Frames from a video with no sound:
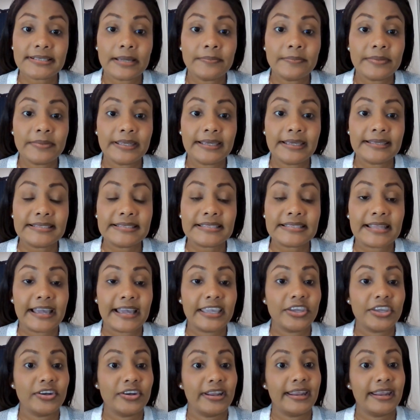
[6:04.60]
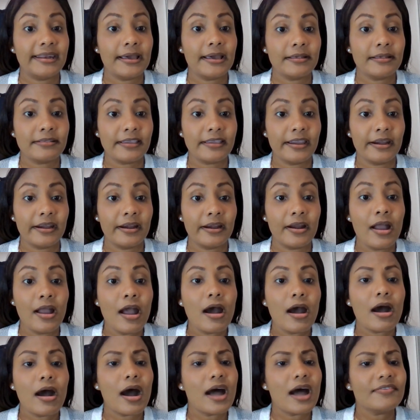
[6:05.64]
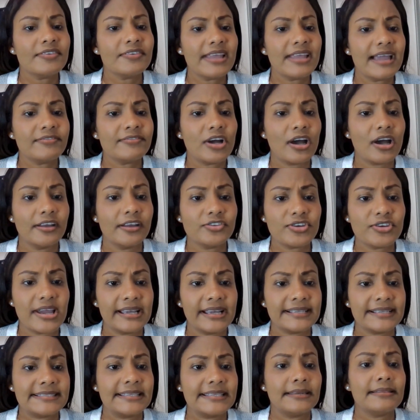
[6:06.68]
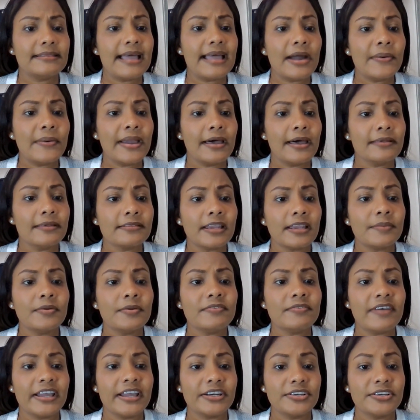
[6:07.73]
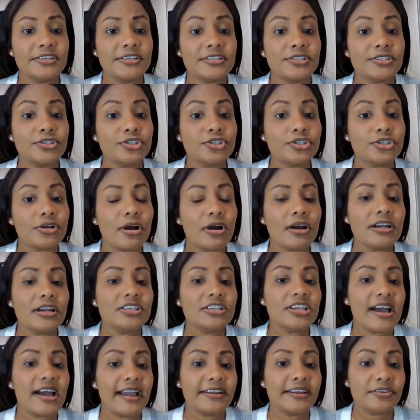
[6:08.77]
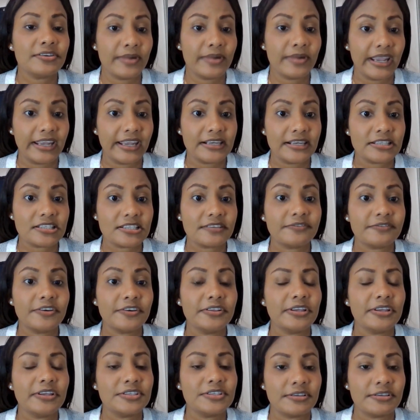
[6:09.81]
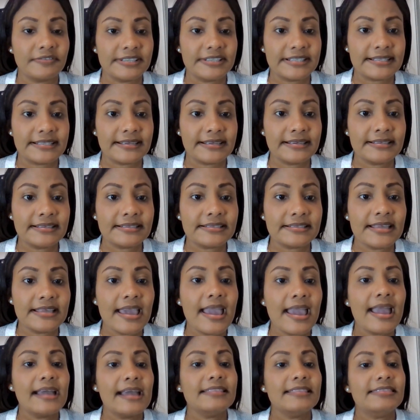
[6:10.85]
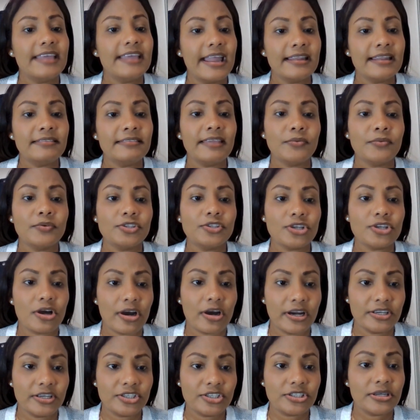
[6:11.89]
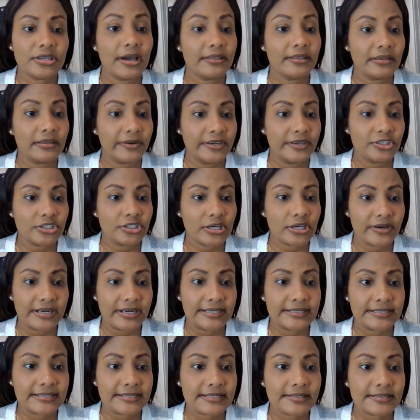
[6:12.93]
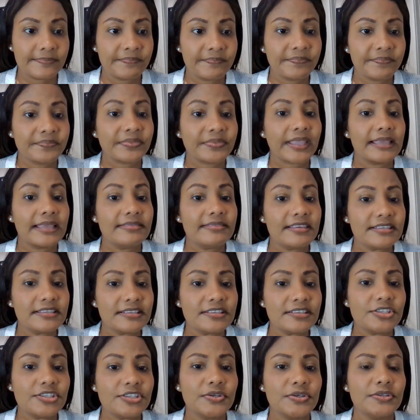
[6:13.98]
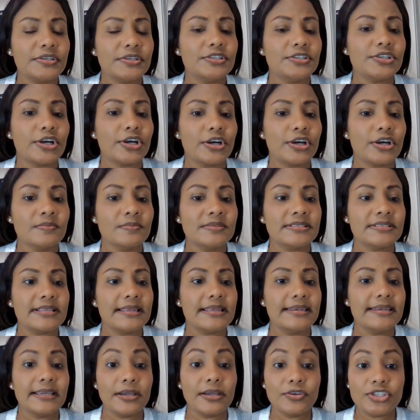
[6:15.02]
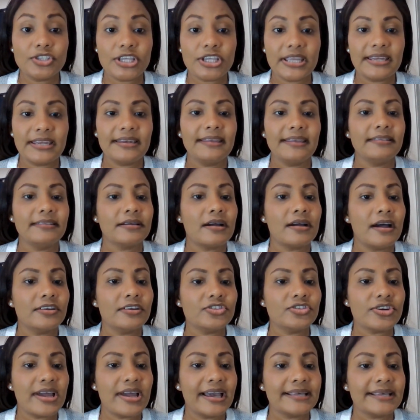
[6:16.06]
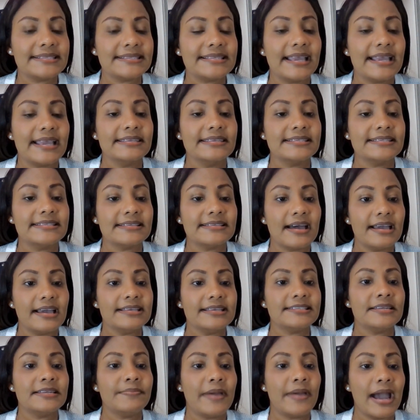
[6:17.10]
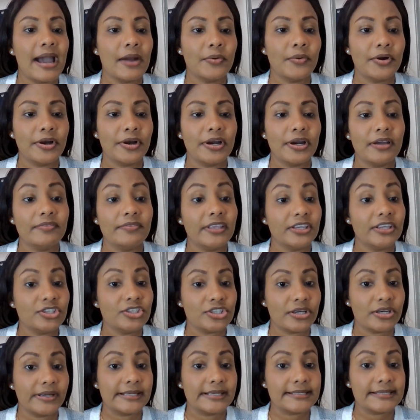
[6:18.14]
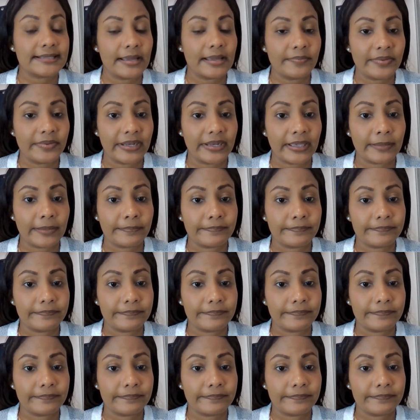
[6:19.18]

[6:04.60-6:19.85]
companies, like United Healthcare, often have contracts that allow healthcare providers to charge higher rates for their services than they would charge to other insurance. This is due to the terms negotiated in the contracts and the size and power of the insurance company.